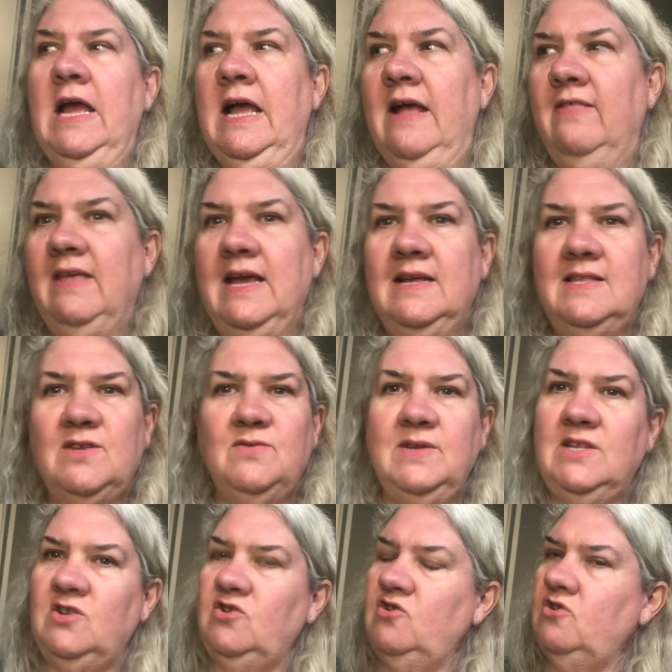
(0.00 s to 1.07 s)
And the answer
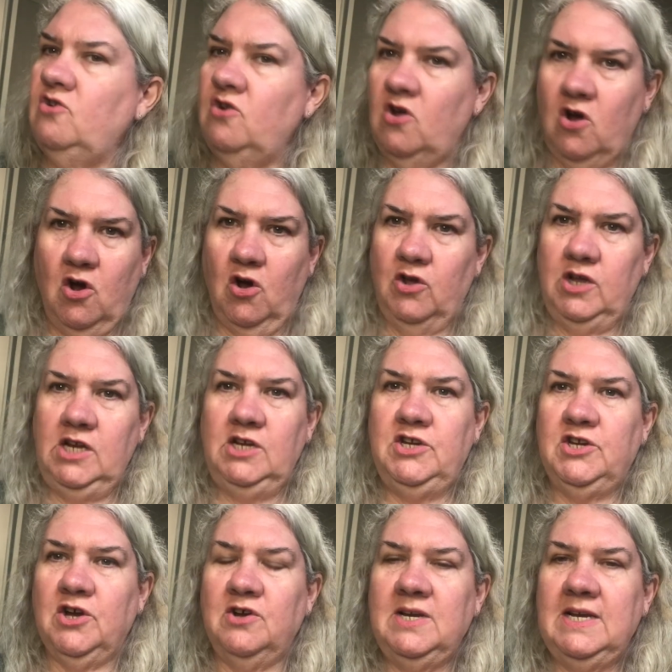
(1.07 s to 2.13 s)
is no, you
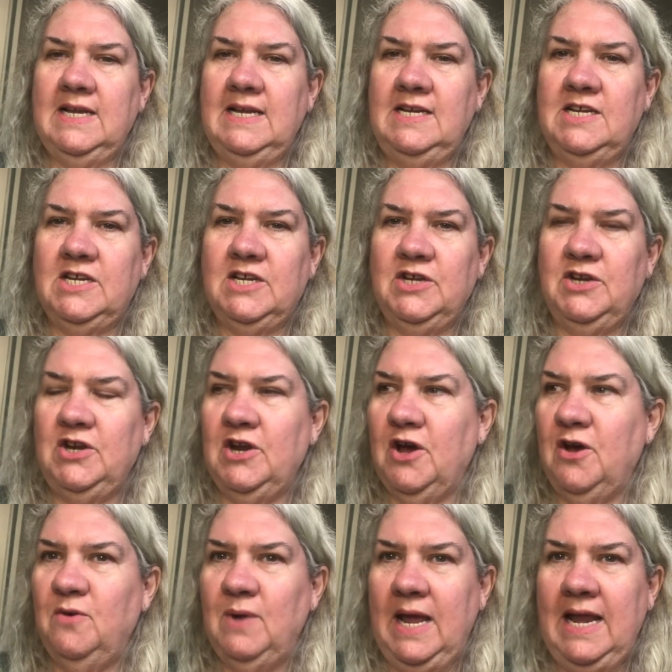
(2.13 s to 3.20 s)
don't need to
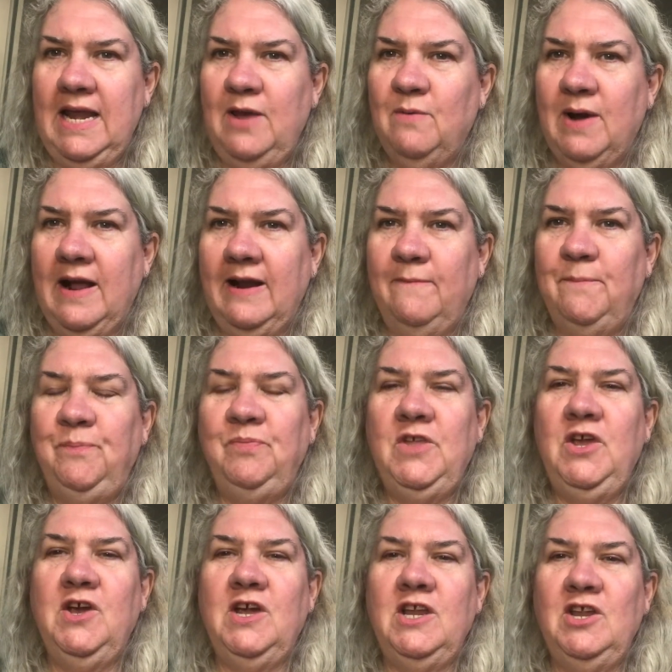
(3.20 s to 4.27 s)
know anyone.
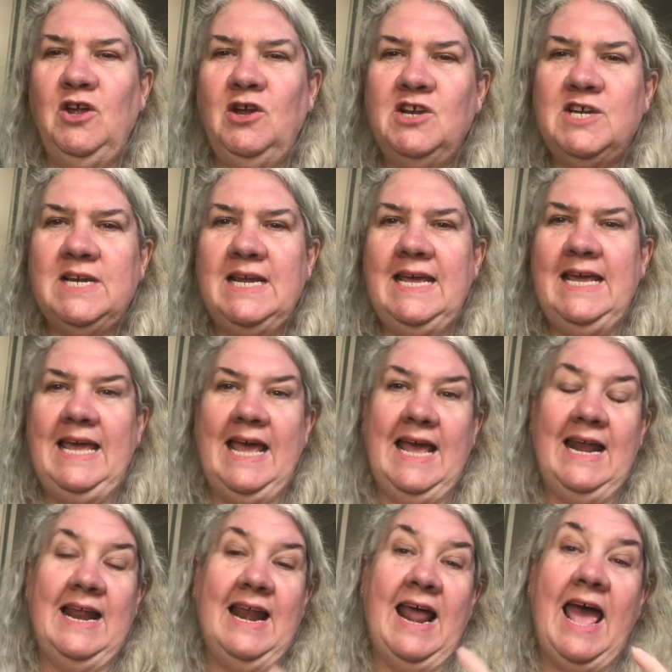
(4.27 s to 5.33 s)
You can usually
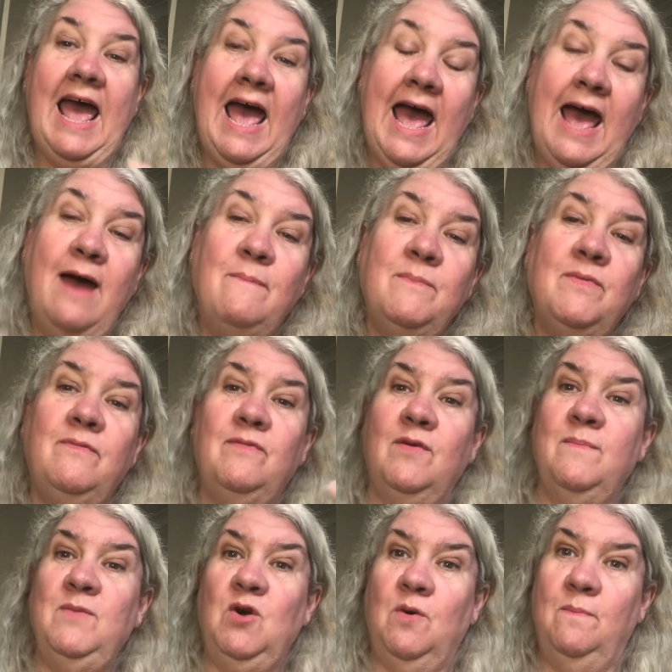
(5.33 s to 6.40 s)
get an app
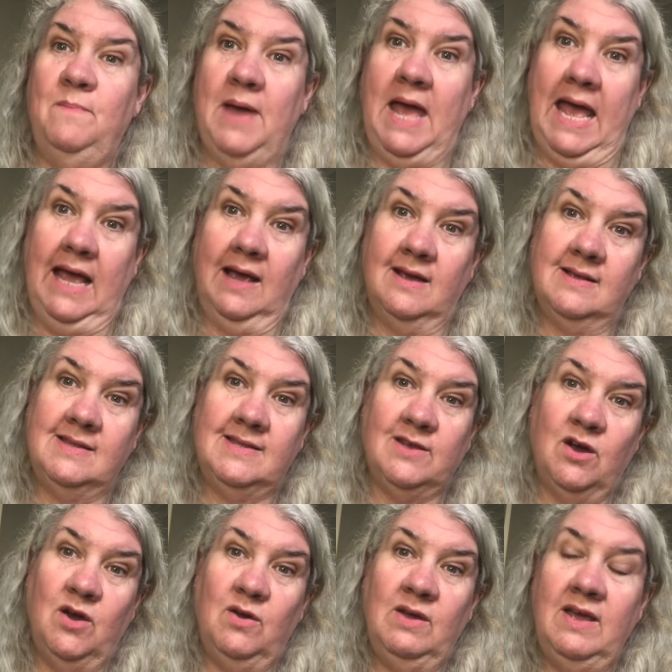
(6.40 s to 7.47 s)
from your bank.
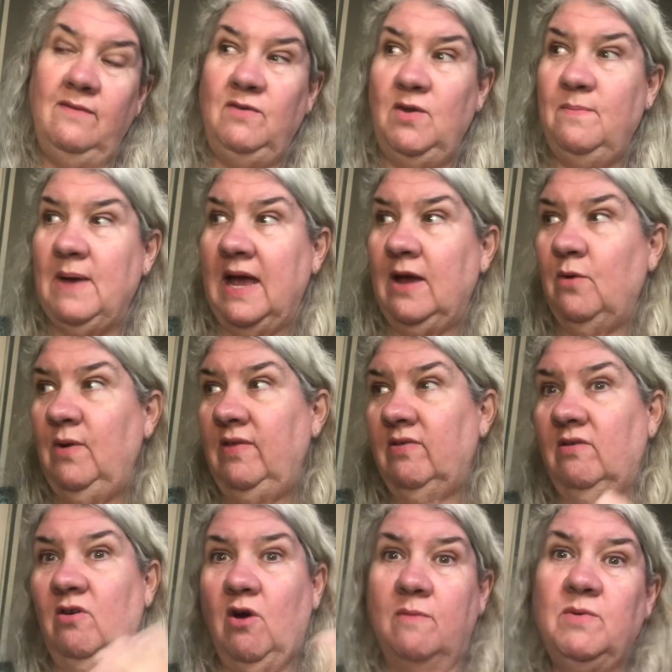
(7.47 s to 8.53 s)
So if you bank
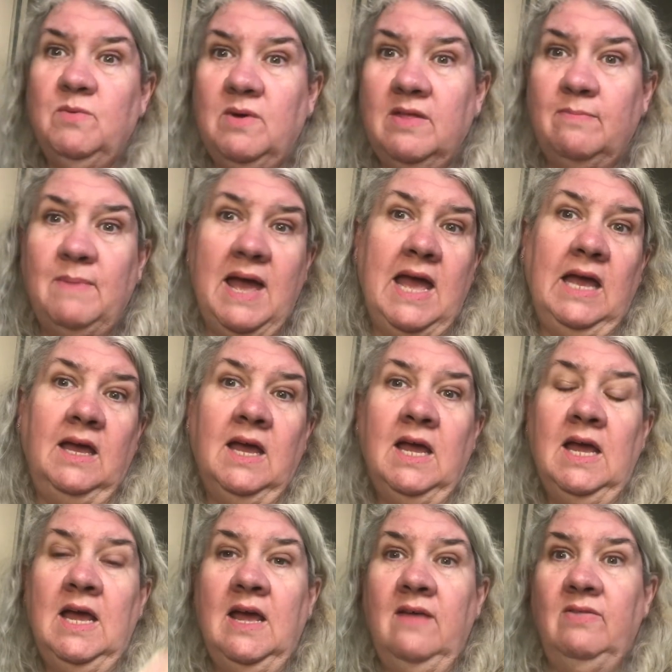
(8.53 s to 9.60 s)
with Commonwealth Bank,
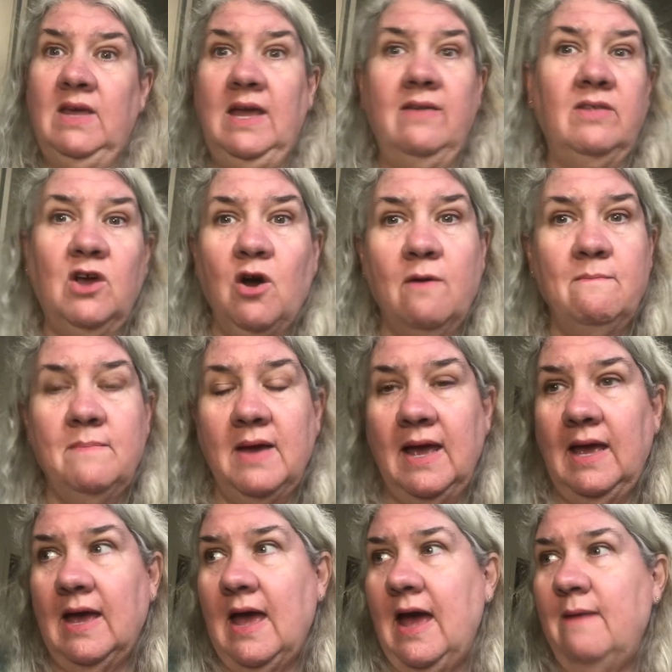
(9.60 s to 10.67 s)
then get the
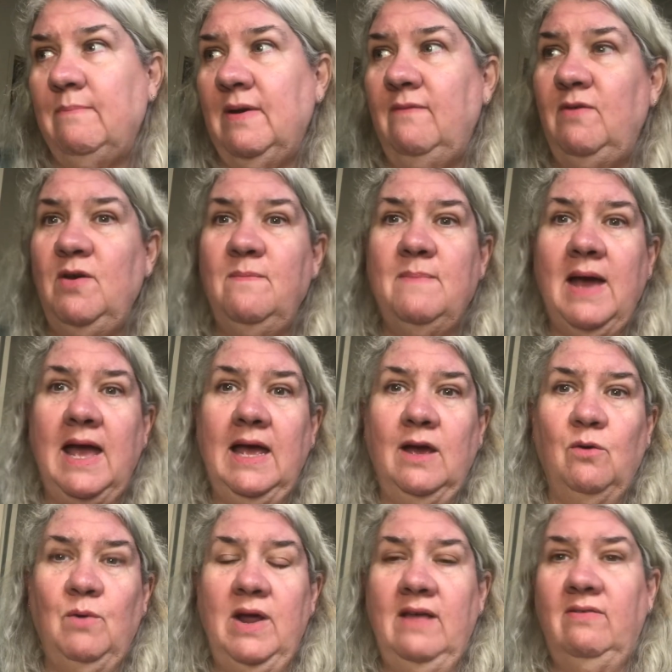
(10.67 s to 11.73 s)
CommBank app. If you
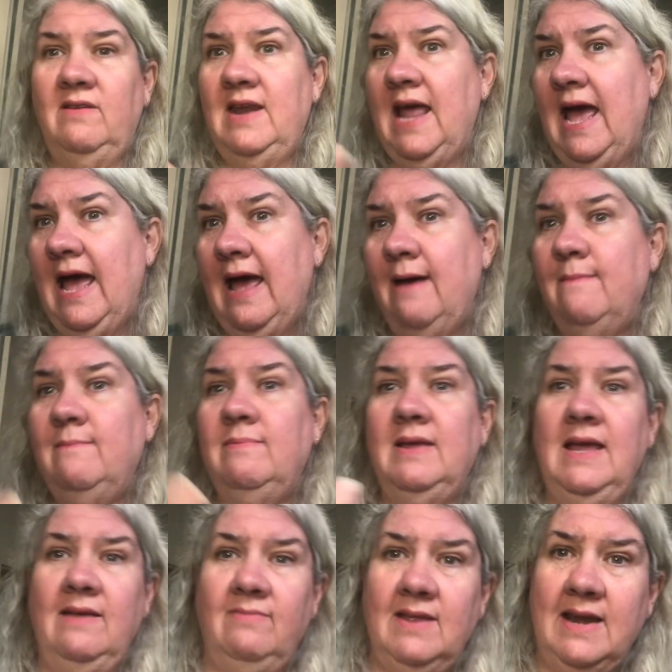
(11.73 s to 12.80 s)
bank with NAB,
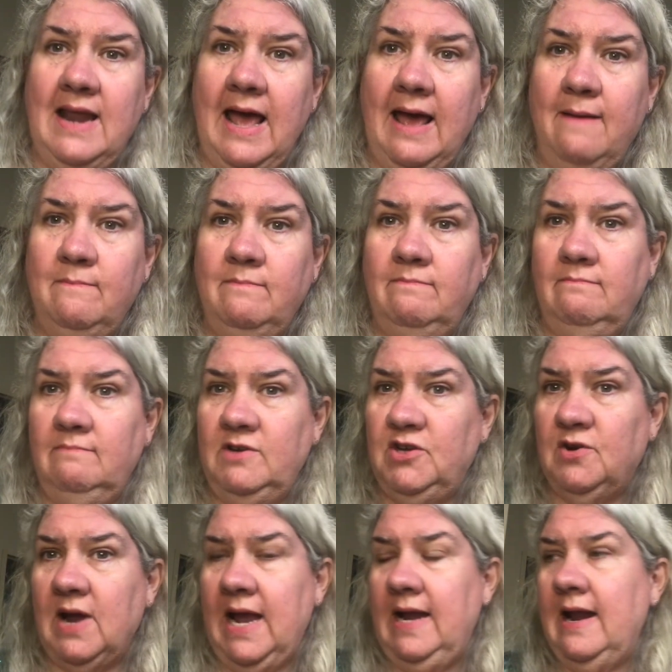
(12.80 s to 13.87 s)
get the NAB
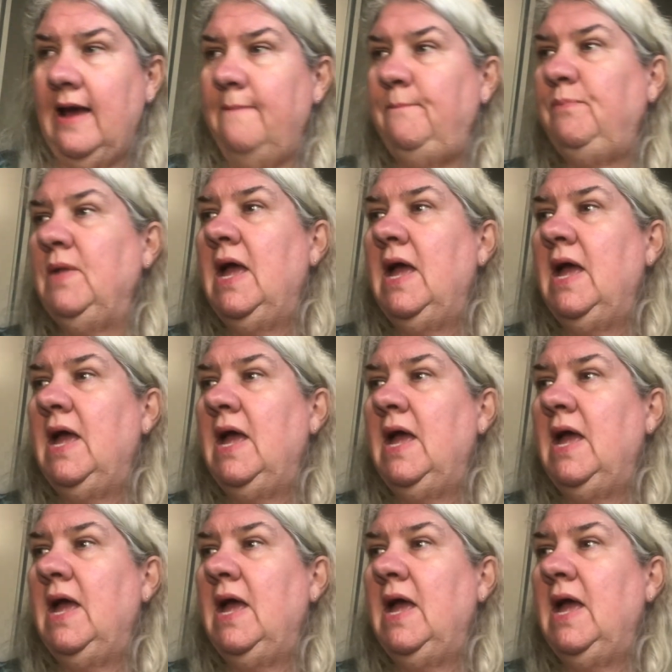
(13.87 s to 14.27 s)
Trade app.